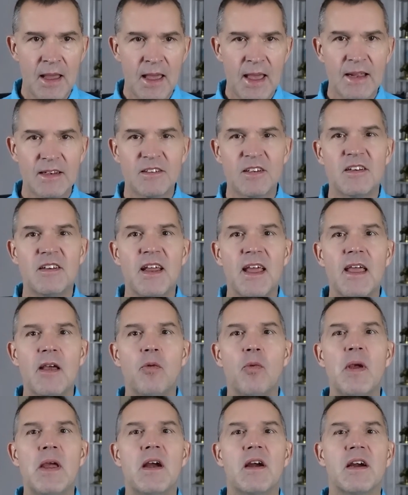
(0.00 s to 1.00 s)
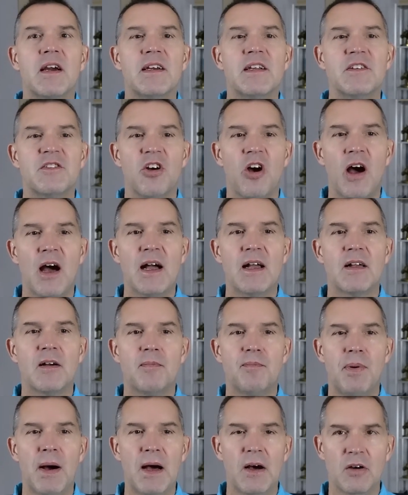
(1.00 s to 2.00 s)
And today we are going to talk
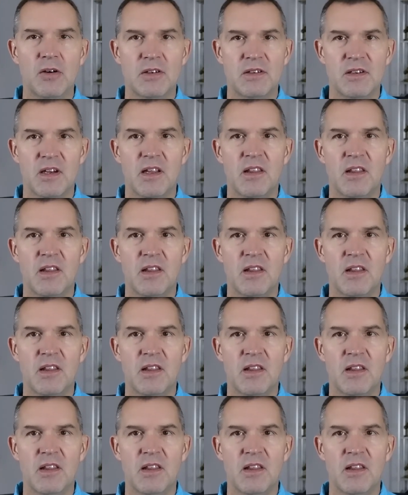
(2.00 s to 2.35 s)
about